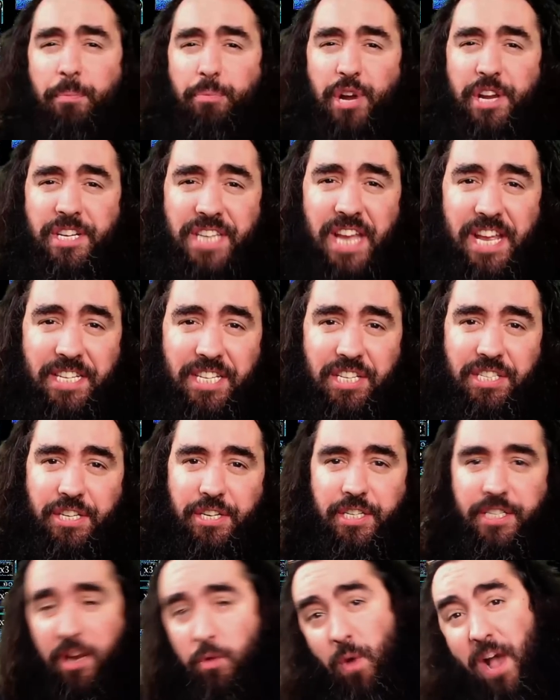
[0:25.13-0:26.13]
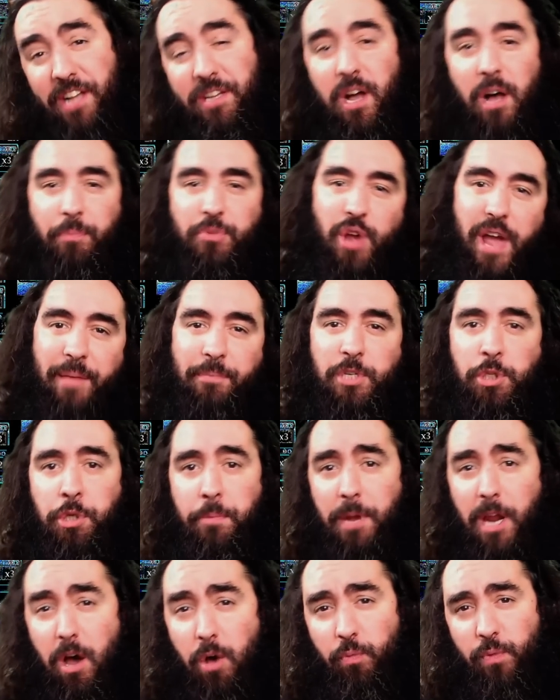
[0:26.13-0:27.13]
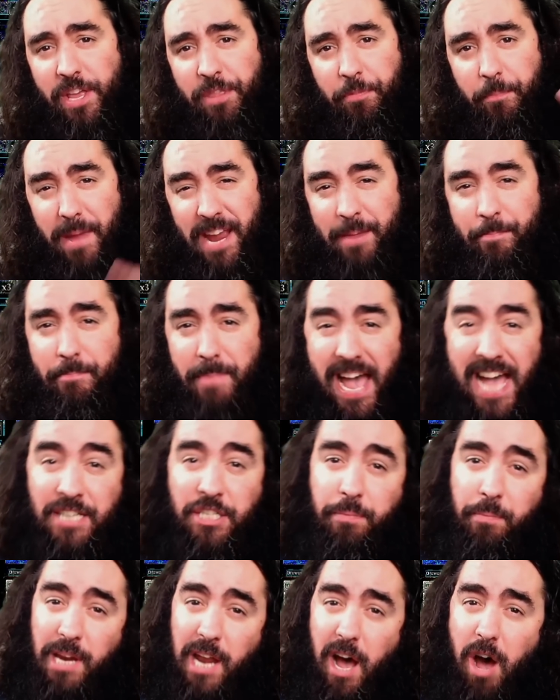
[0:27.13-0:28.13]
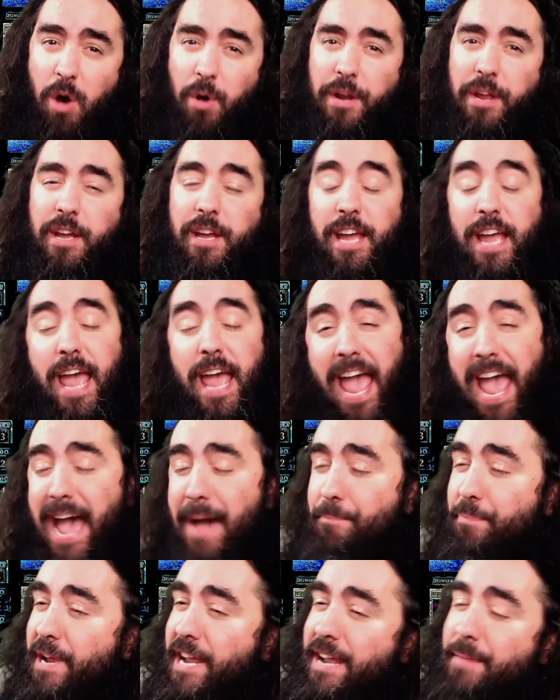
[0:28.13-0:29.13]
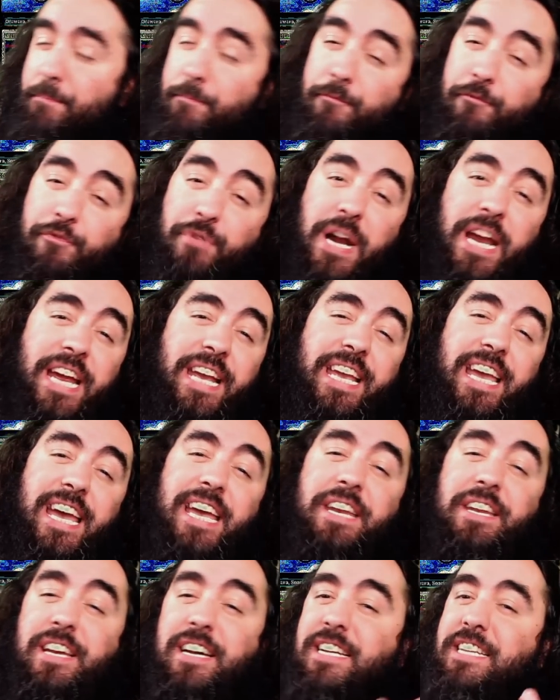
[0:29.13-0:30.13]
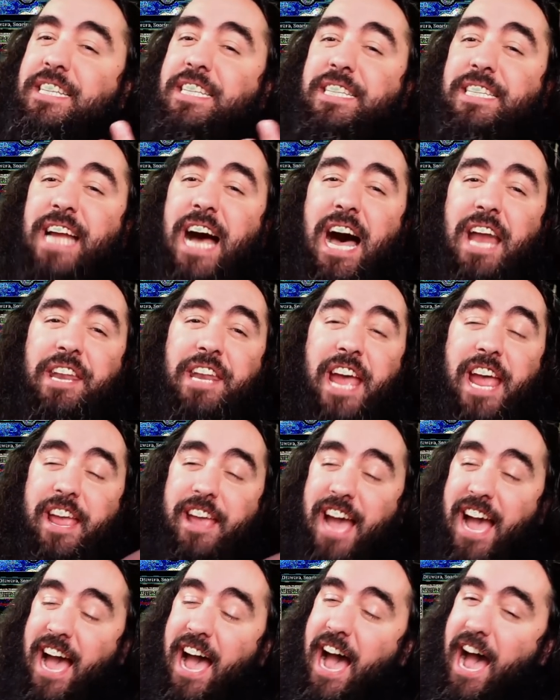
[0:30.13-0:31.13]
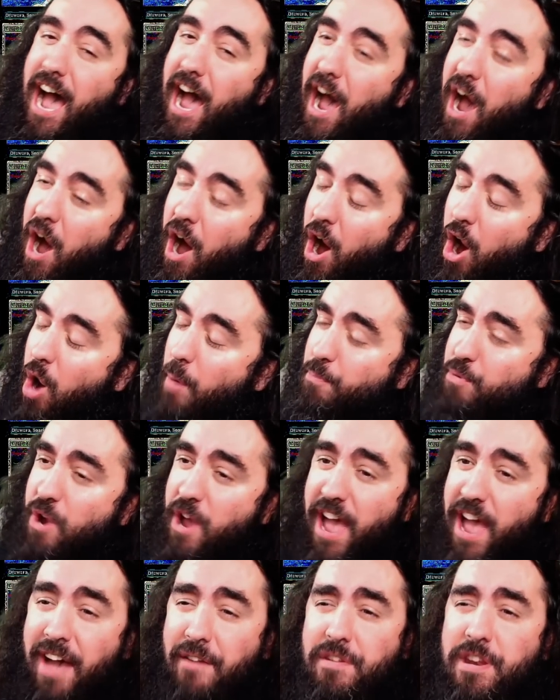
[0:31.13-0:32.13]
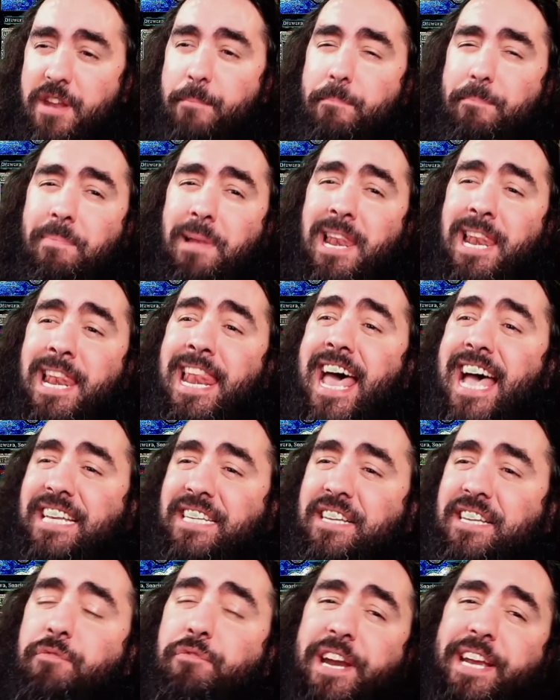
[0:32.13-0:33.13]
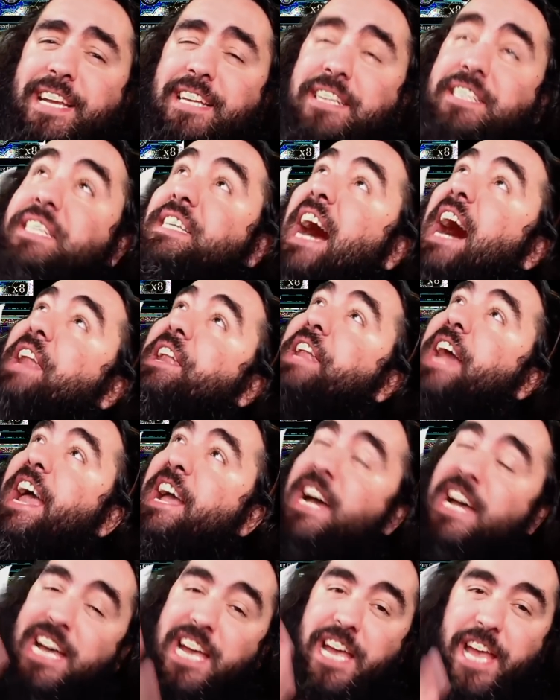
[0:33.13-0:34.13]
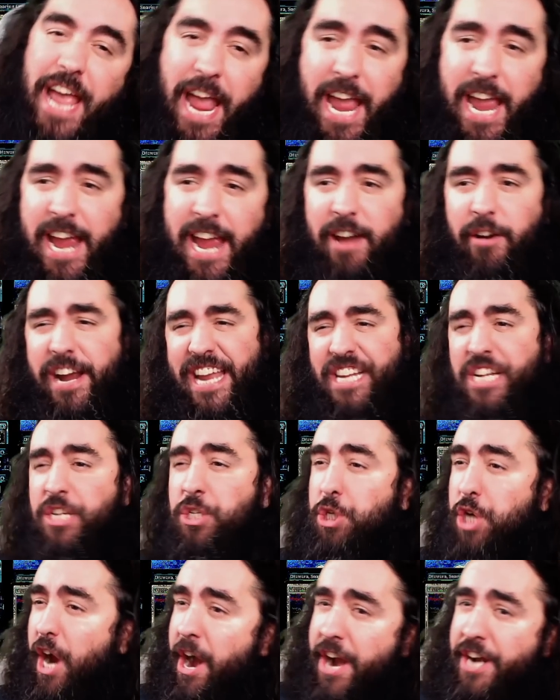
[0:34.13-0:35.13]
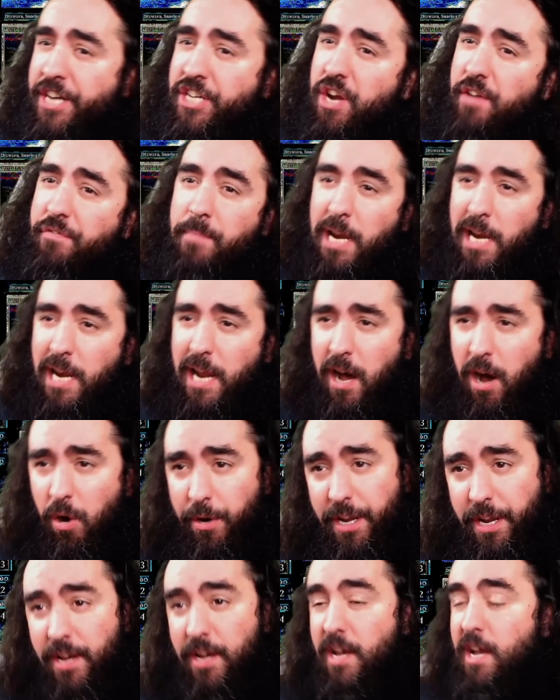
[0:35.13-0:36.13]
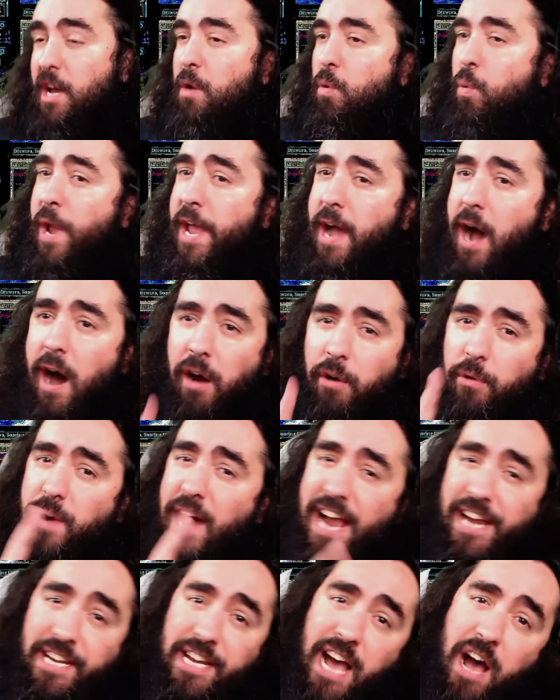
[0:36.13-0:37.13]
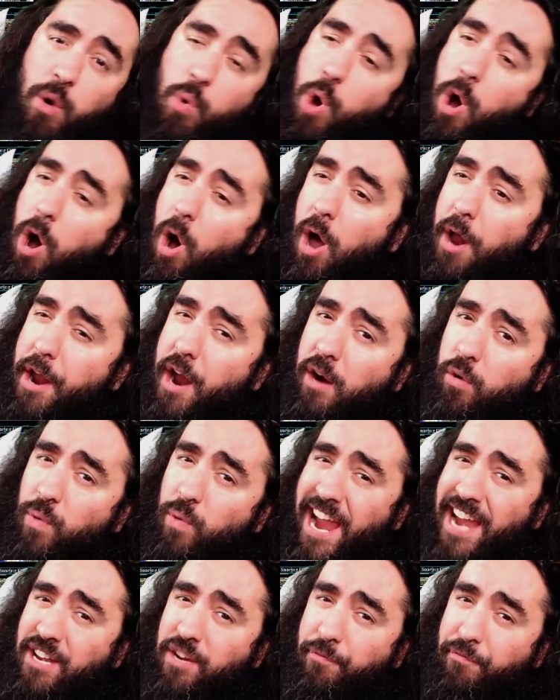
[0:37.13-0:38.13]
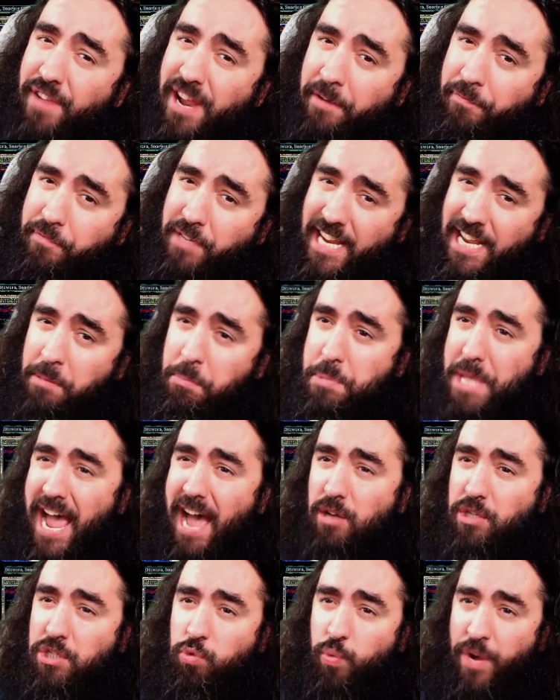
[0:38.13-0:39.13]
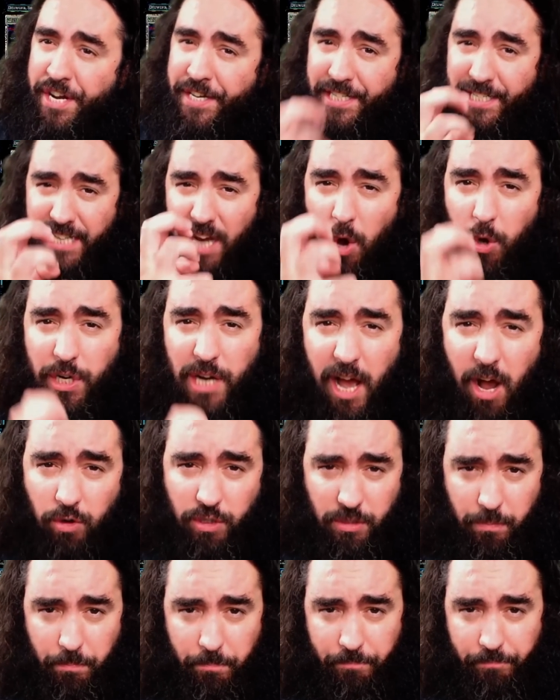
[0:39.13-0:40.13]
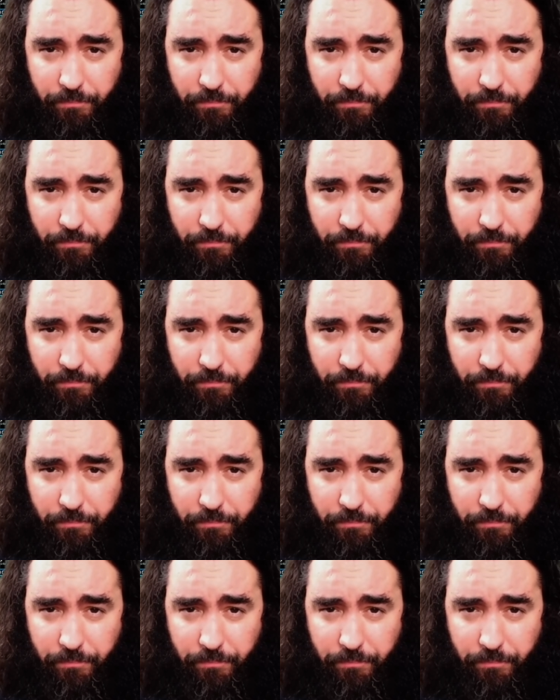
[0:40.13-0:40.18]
up, brothers and sisters, and welcome to MTG Malone with me, Matt Malone. Happy freaking Sunday. I hope you're having a blessed freaking Sunday here at the Church of Malone. We are right now on our way to 15,000. We're so close.